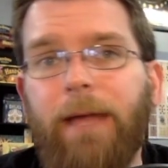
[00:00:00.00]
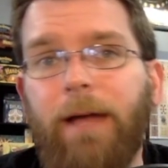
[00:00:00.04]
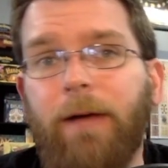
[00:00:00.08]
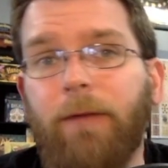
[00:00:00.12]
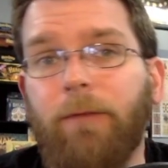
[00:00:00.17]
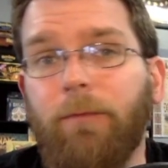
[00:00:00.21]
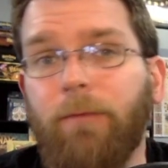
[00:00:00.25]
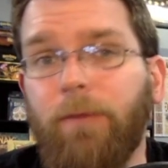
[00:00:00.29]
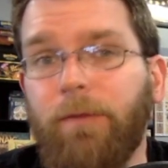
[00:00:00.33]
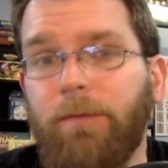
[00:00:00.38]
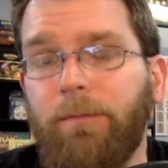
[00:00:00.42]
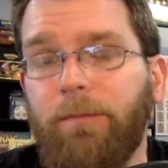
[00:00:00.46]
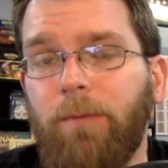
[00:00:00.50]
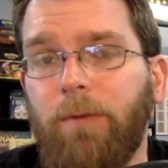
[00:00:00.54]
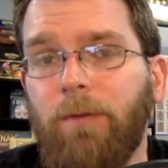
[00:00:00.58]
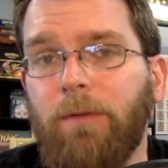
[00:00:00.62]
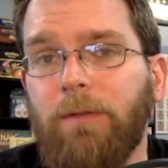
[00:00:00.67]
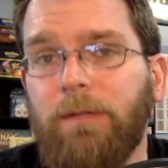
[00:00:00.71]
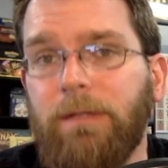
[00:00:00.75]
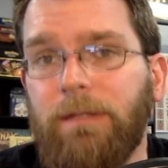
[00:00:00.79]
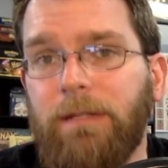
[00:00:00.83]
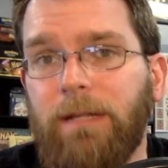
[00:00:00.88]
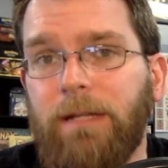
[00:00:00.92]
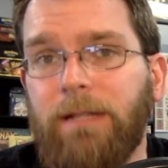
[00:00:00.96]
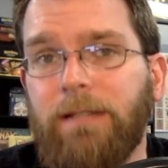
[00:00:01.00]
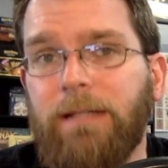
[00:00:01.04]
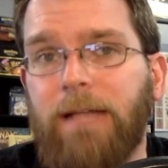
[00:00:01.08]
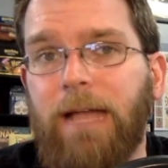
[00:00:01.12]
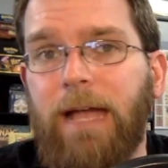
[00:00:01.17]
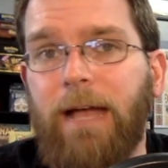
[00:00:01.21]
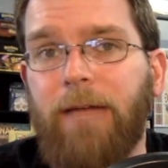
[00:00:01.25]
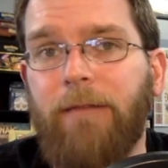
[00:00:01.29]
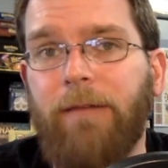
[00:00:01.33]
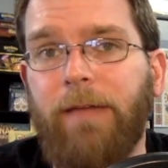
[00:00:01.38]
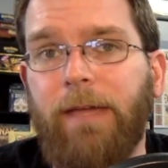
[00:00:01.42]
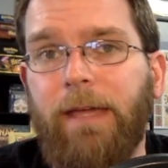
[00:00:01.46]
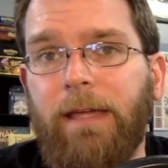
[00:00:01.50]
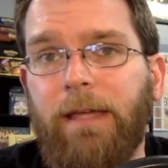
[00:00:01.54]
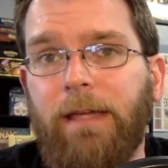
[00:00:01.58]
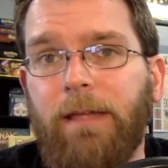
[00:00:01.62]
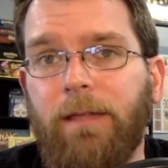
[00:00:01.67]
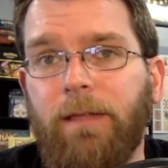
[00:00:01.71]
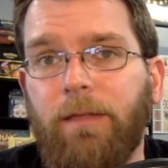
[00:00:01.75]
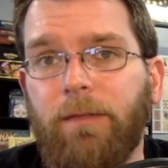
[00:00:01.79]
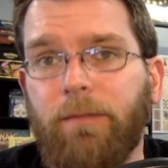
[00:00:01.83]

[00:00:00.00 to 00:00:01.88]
Now, Rift Bolt does have a